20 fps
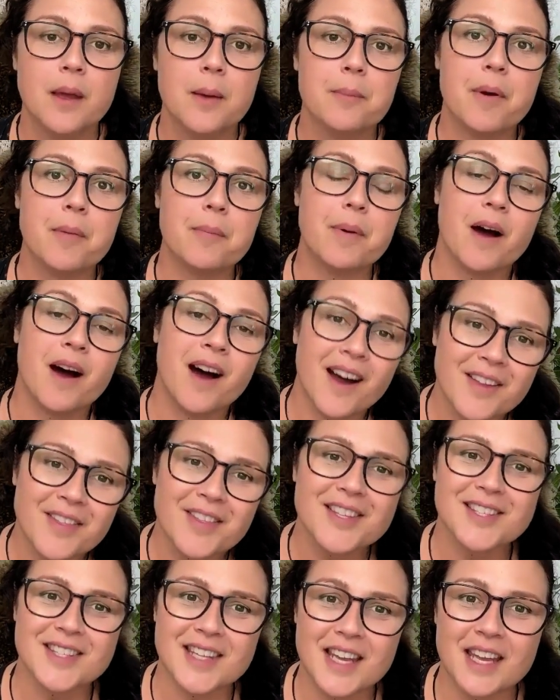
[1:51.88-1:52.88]
But behind
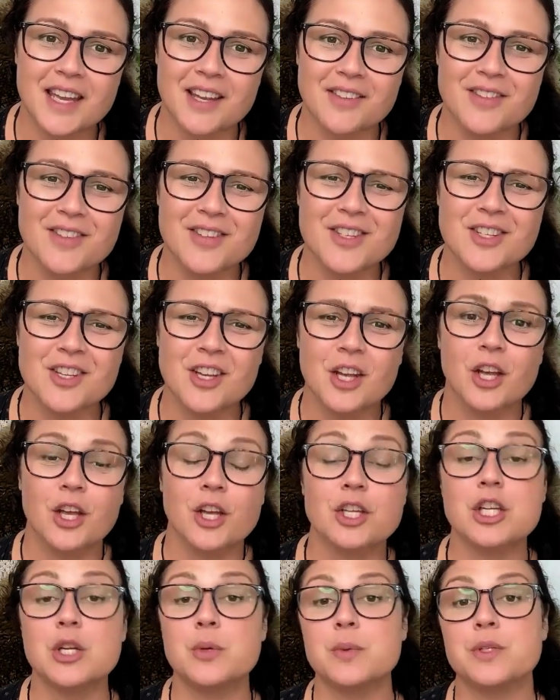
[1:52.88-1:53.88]
the scenes,
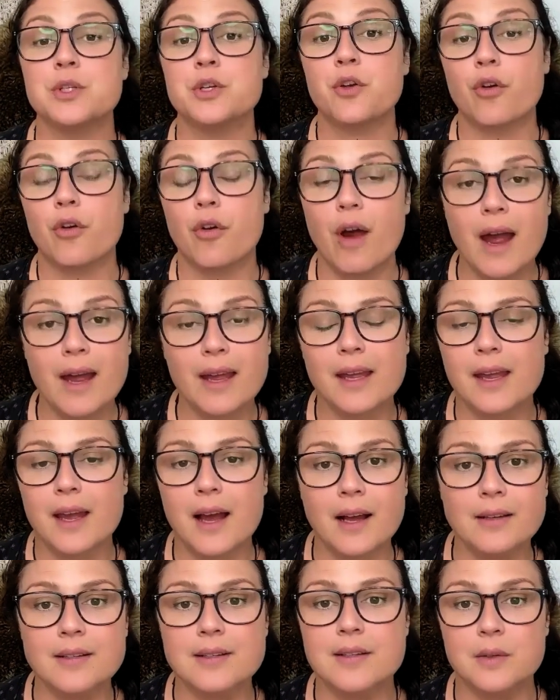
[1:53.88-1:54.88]
she was cracking
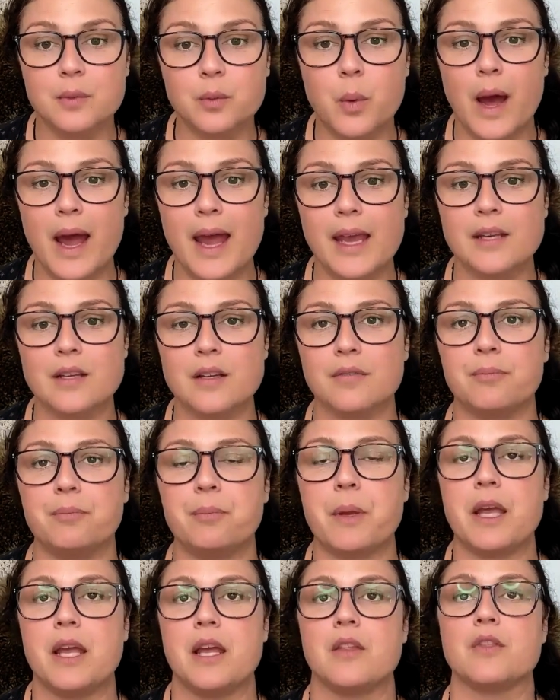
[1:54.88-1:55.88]
under the weight of
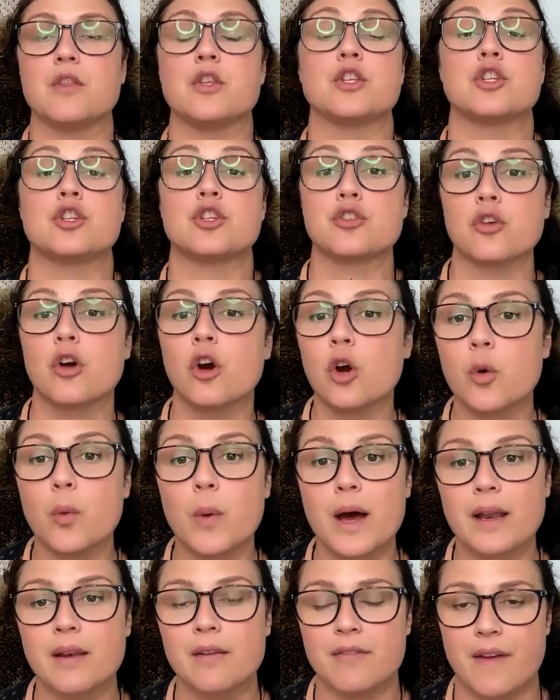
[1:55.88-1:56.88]
being the strong
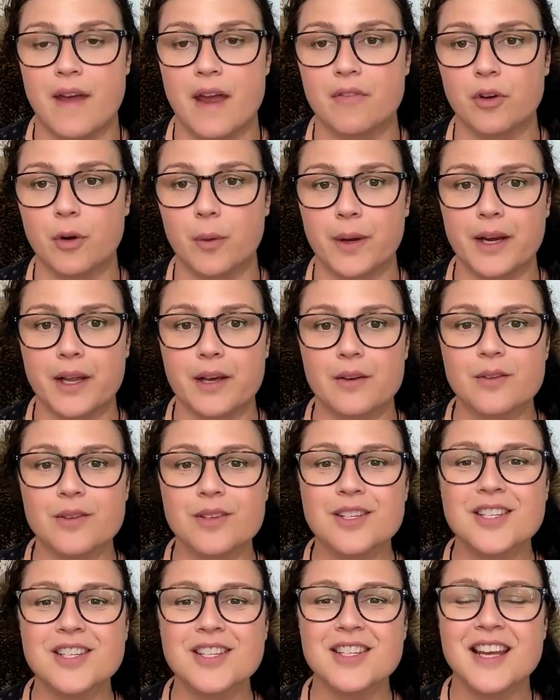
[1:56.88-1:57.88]
one for everyone
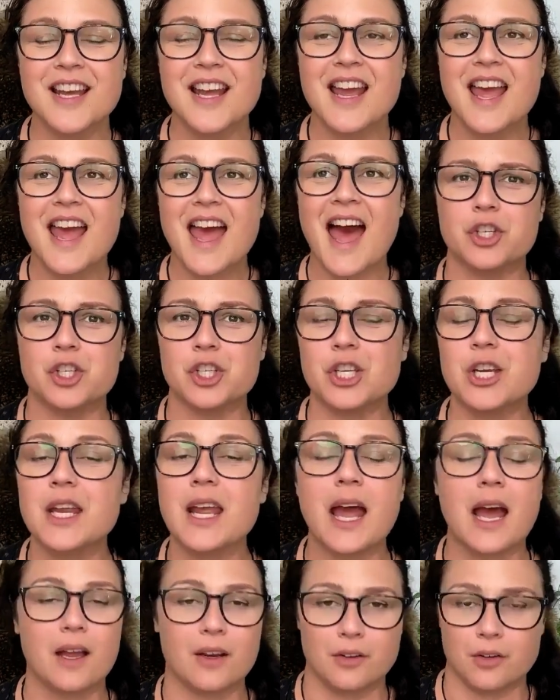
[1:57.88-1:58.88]
else. She
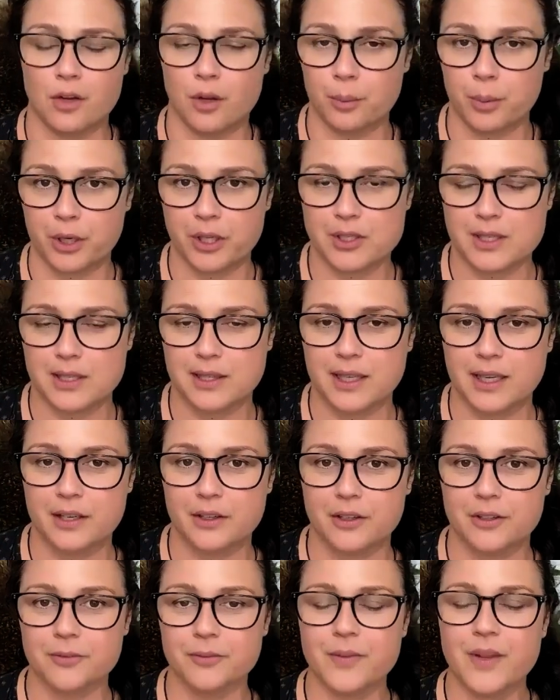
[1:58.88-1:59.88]
had nobody to
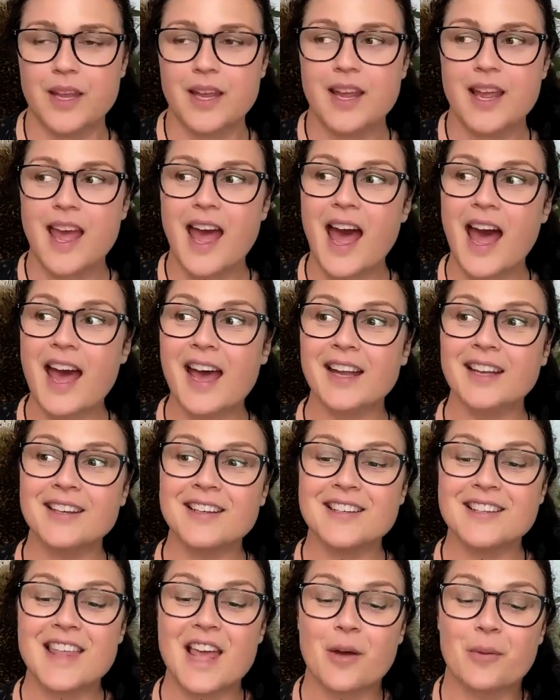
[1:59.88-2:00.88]
lean on.
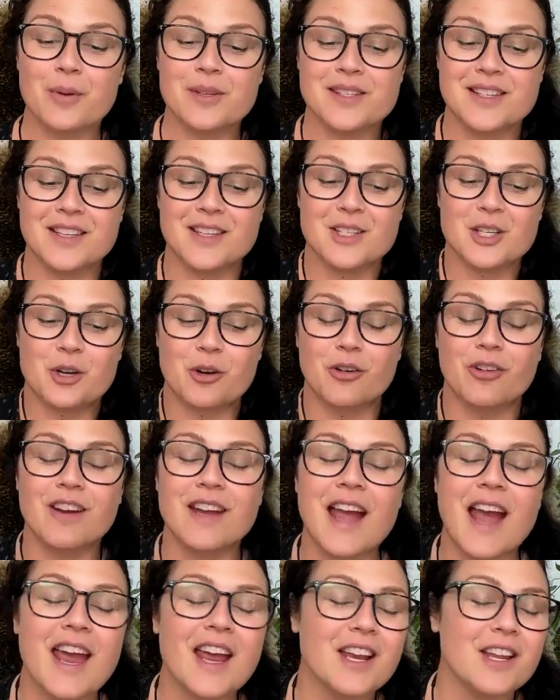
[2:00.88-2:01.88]
And there was this
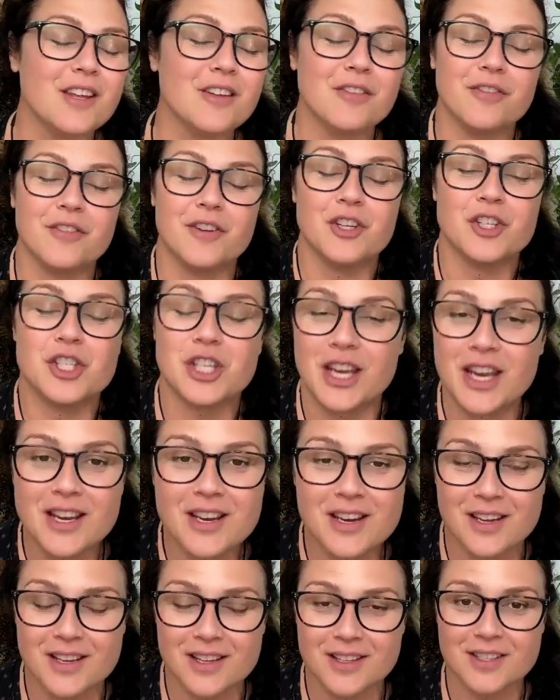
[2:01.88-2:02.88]
creative
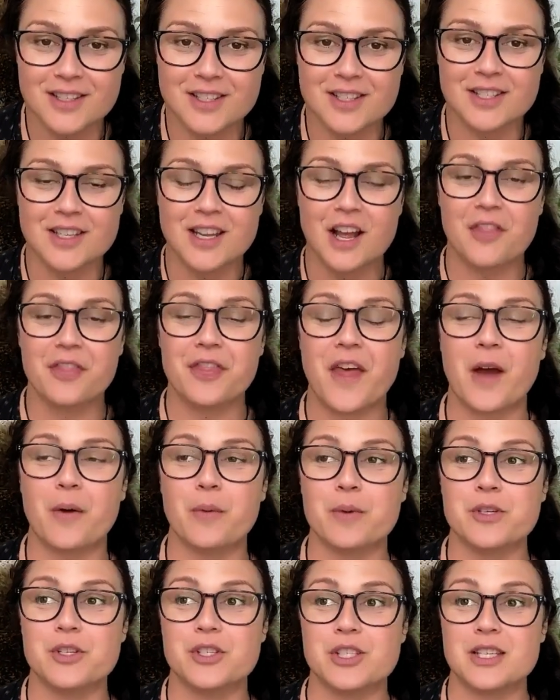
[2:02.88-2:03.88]
genius that
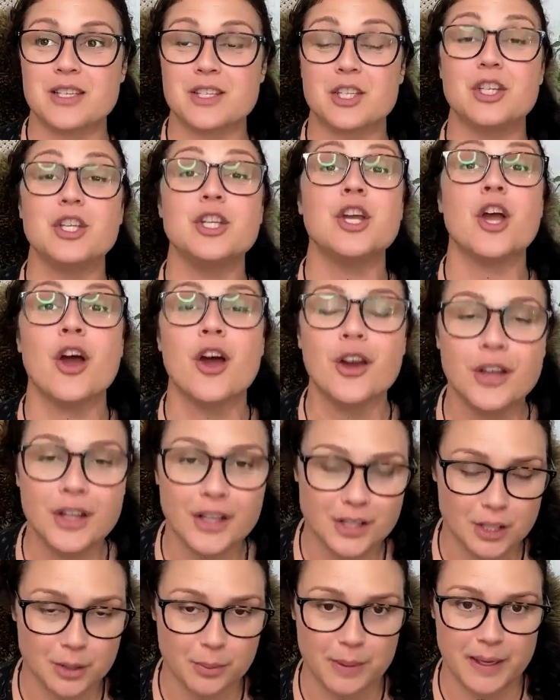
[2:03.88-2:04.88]
was just
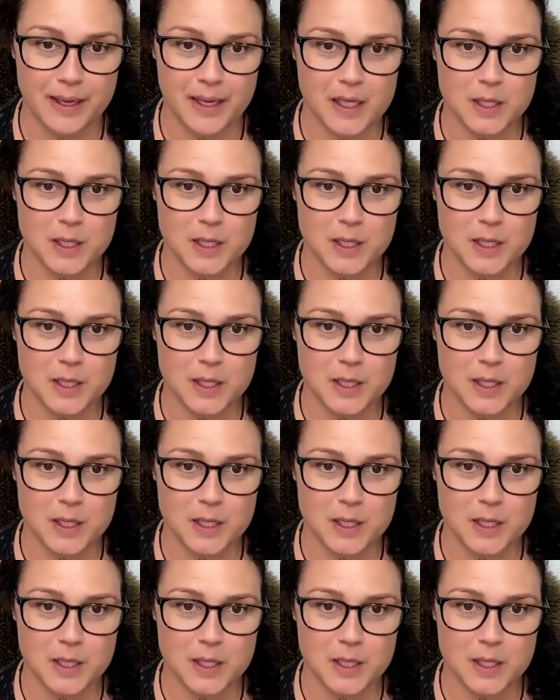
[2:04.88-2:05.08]
yearning to be